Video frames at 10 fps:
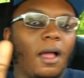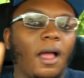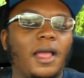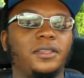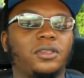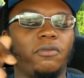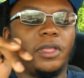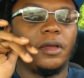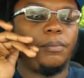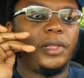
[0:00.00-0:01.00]
All right, so we
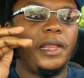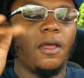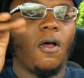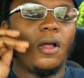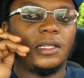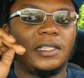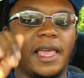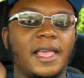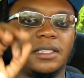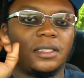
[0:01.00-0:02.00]
completed all the
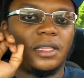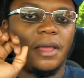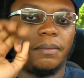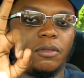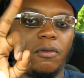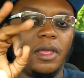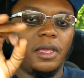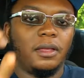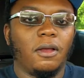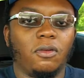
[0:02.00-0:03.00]
tasks of step
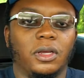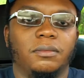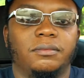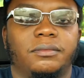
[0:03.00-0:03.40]
three. Hold up.